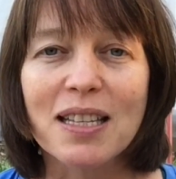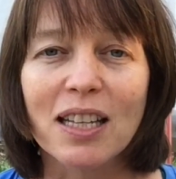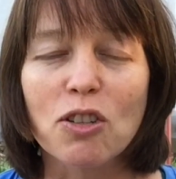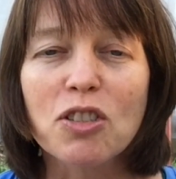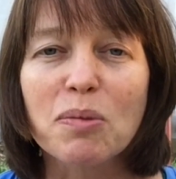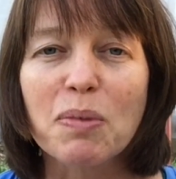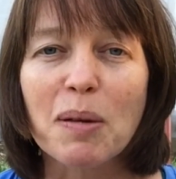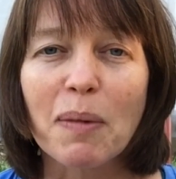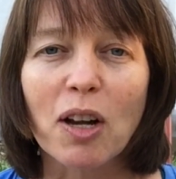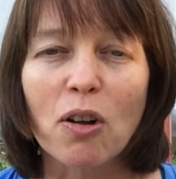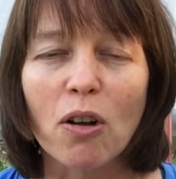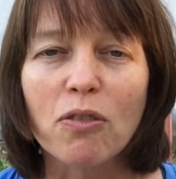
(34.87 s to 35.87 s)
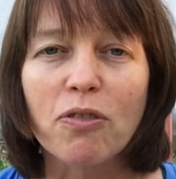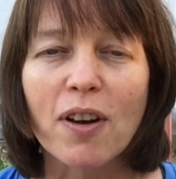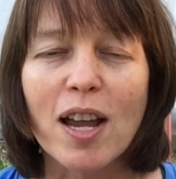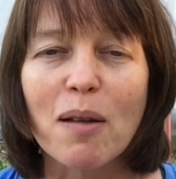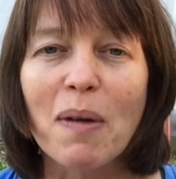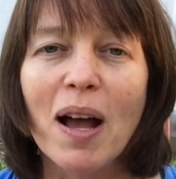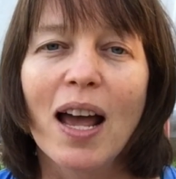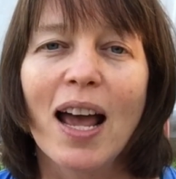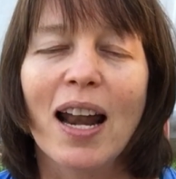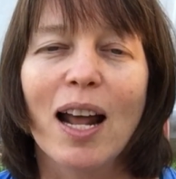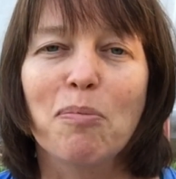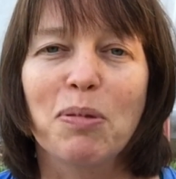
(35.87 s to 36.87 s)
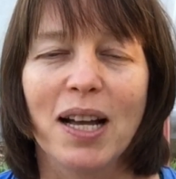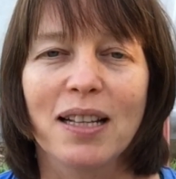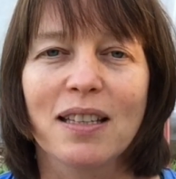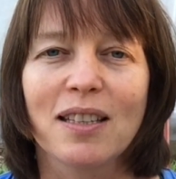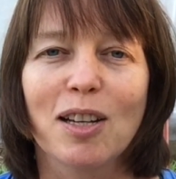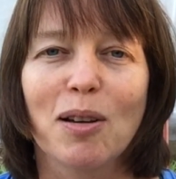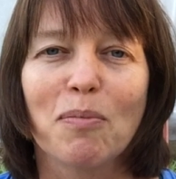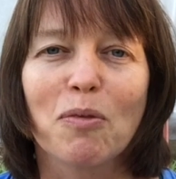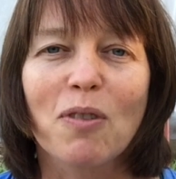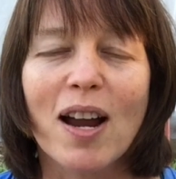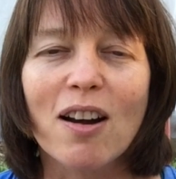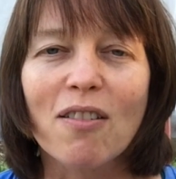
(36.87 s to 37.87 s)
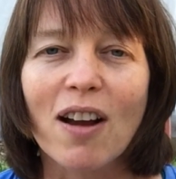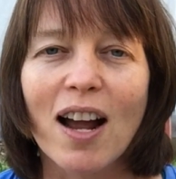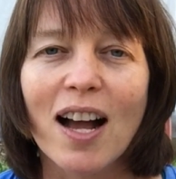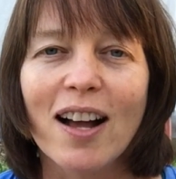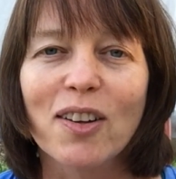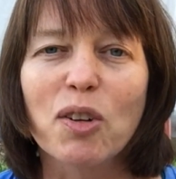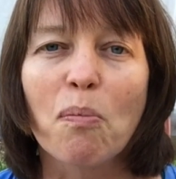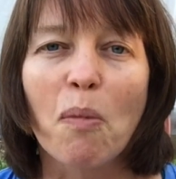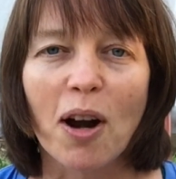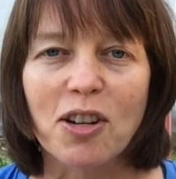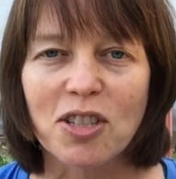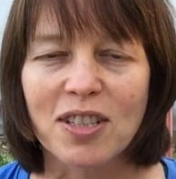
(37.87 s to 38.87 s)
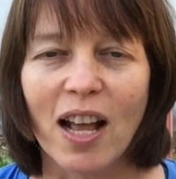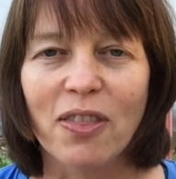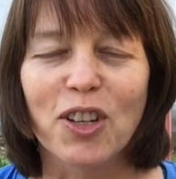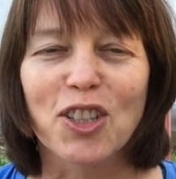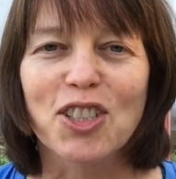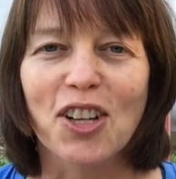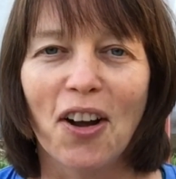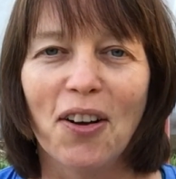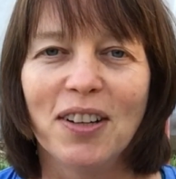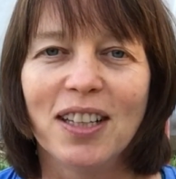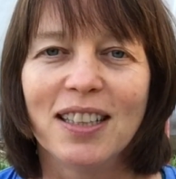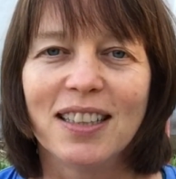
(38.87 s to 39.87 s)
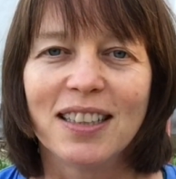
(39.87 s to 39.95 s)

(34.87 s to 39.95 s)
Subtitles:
They used to be in my cold frame, and I planted them right around March 10th or so.